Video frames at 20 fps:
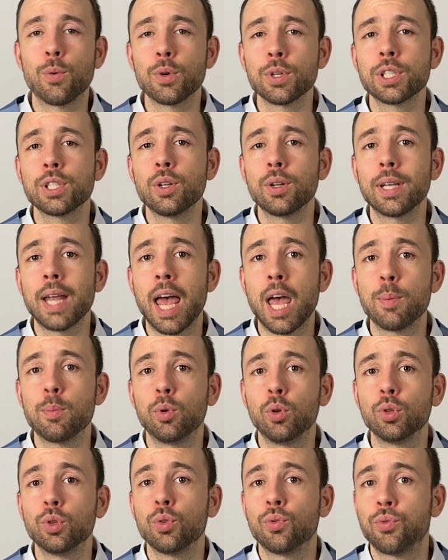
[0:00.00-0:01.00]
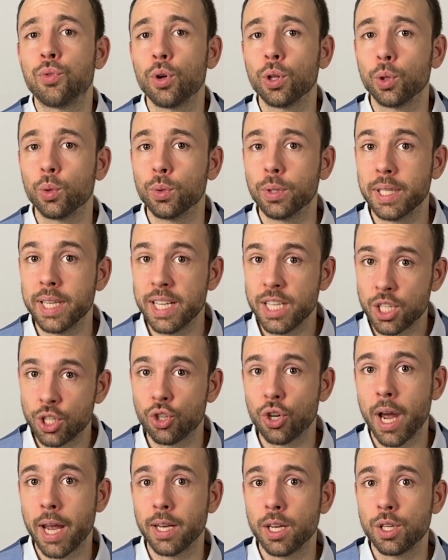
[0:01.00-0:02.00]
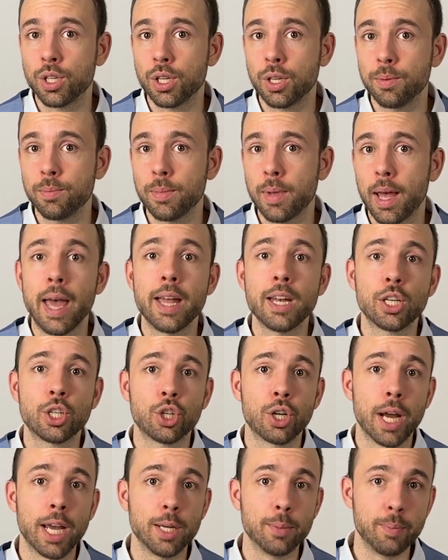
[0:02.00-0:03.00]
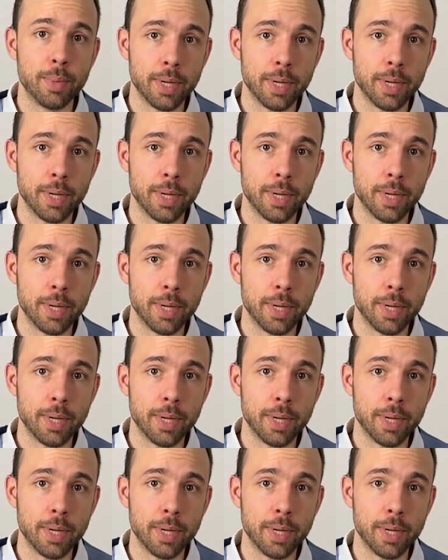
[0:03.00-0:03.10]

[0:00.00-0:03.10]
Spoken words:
was not able to follow this strategy and trade